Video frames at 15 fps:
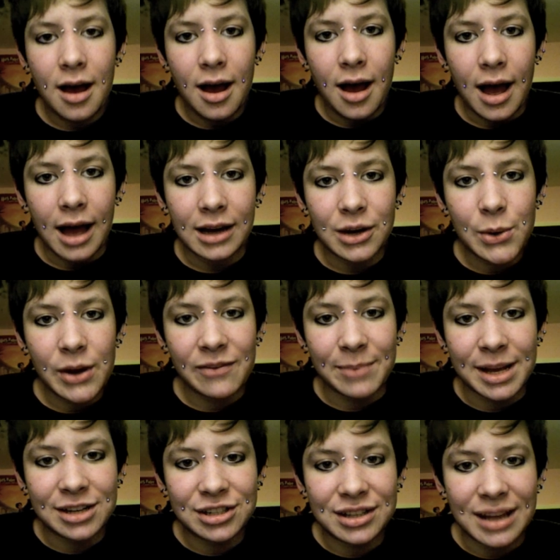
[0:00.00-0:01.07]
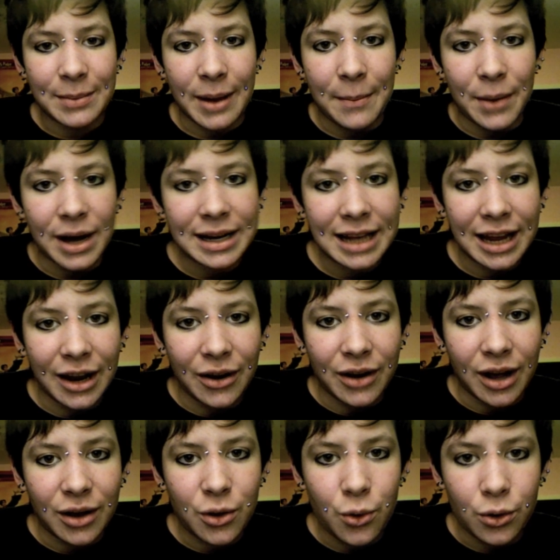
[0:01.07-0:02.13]
I know I've mentioned that my body hair
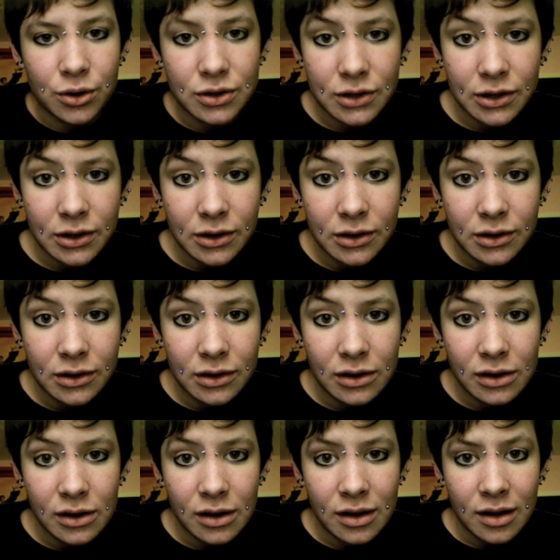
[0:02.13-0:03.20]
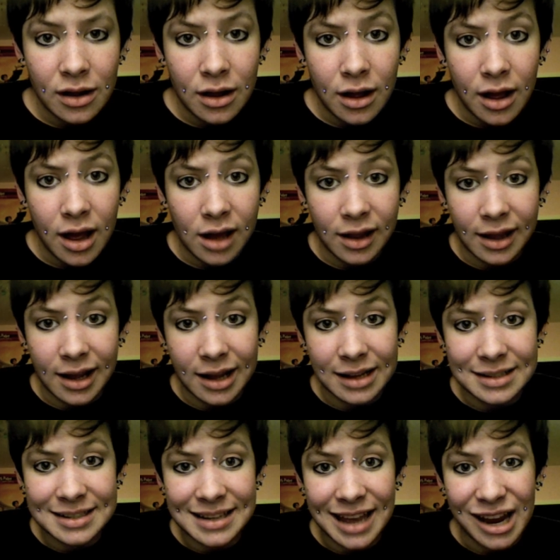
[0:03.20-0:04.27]
got coarser, and, like, I can
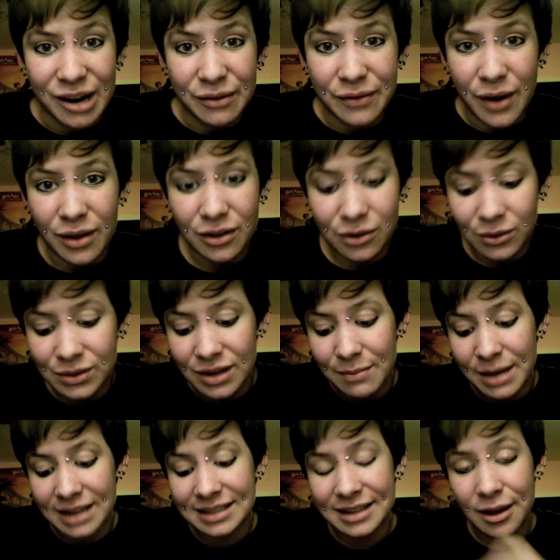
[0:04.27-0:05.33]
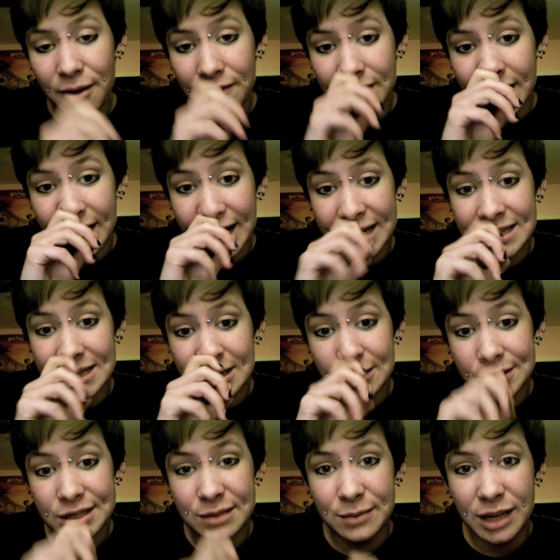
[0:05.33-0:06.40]
see hair follicles on myself that I didn't
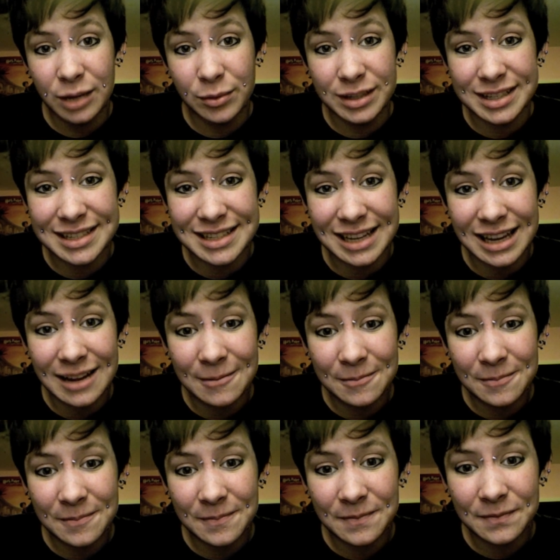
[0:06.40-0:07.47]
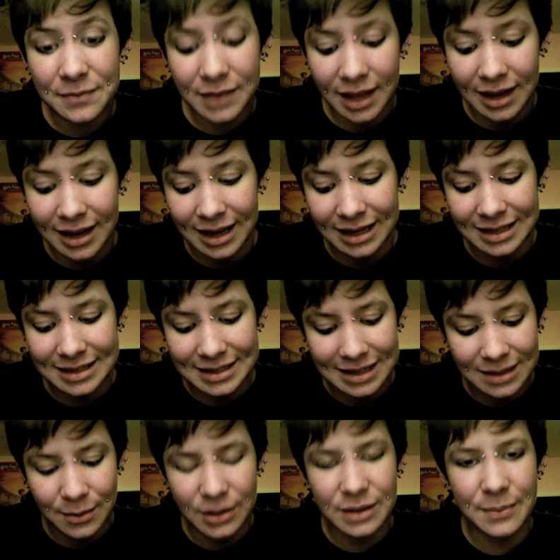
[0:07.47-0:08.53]
used to be able to see. Like, I can see
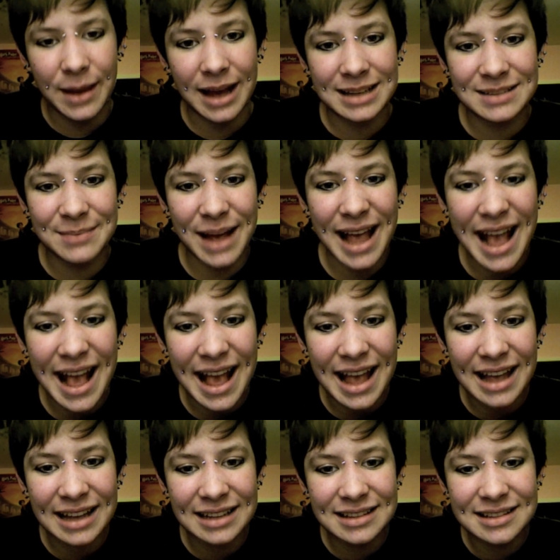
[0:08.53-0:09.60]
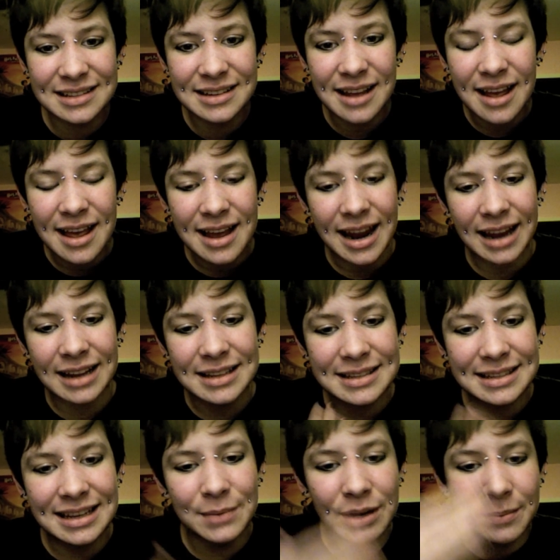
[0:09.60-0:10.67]
them on the backs of my hands, and I can
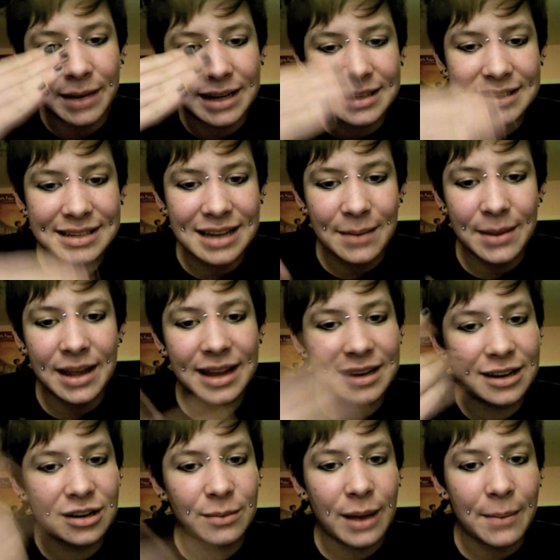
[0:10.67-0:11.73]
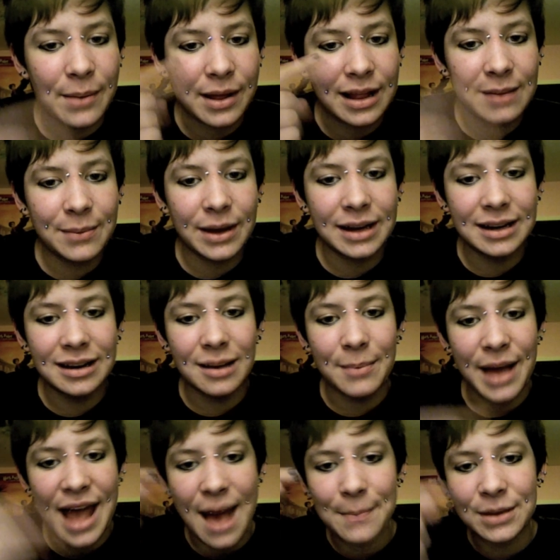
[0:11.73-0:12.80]
see them on my stomach and under my belly button on
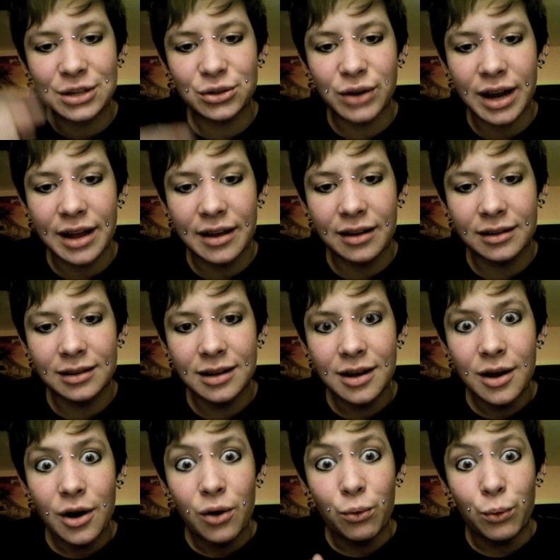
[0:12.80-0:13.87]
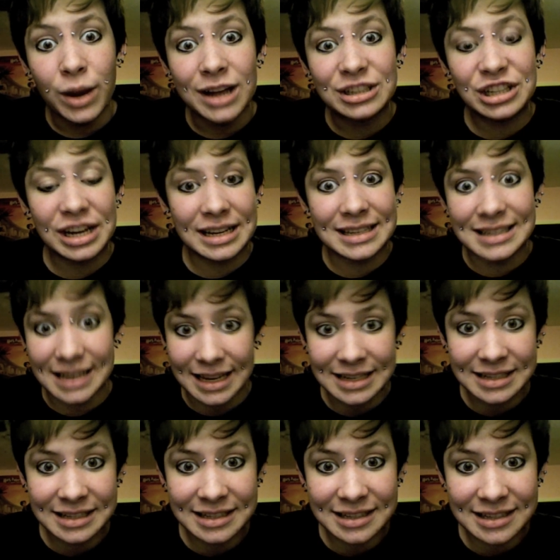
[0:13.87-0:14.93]
my happy trail, which
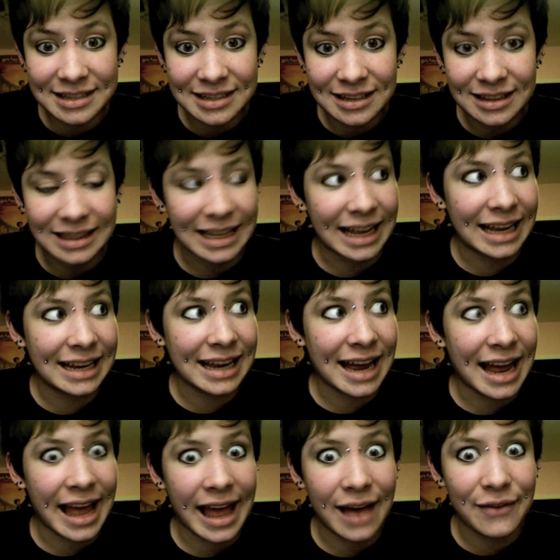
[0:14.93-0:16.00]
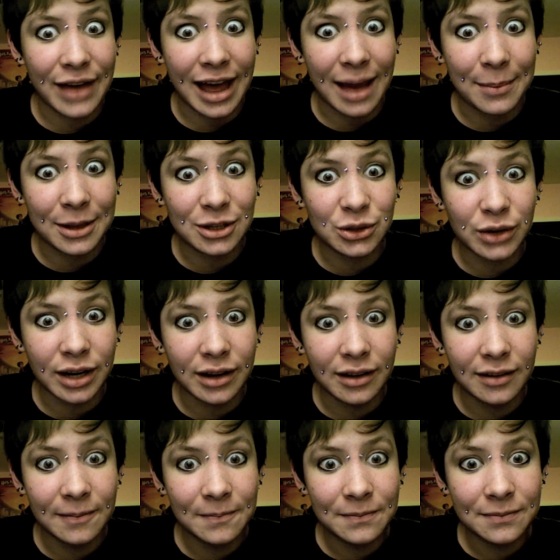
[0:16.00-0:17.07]
exists. Like, I have a happy
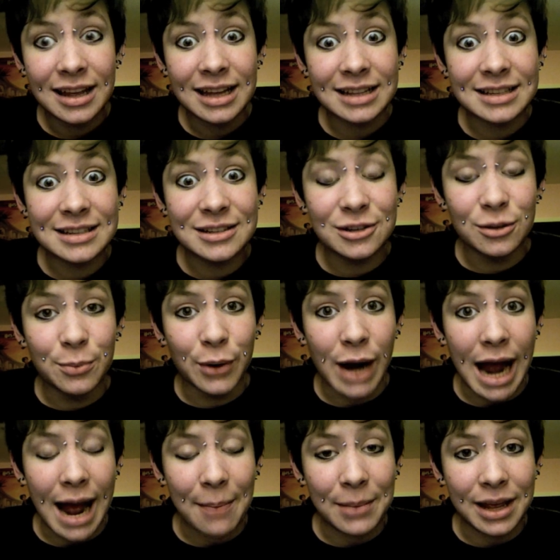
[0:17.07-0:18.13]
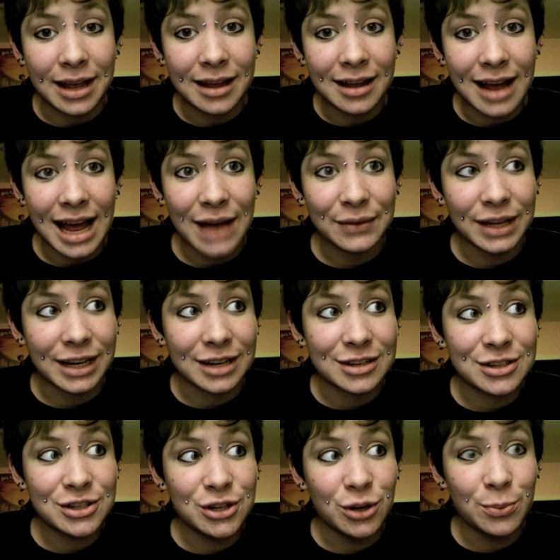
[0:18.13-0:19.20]
trail. It's super happy. I have, like, a
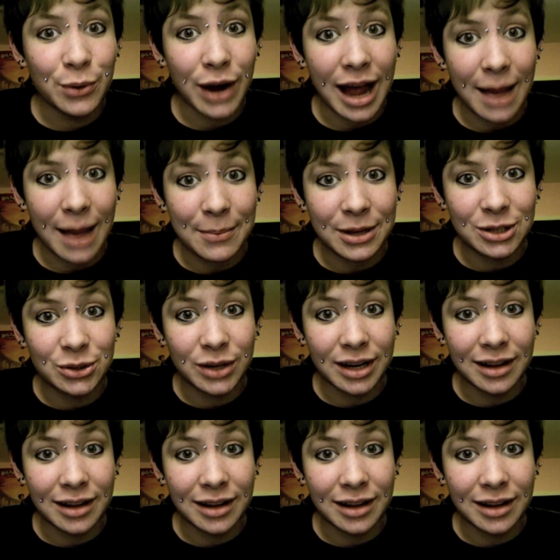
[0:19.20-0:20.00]
super happy trail.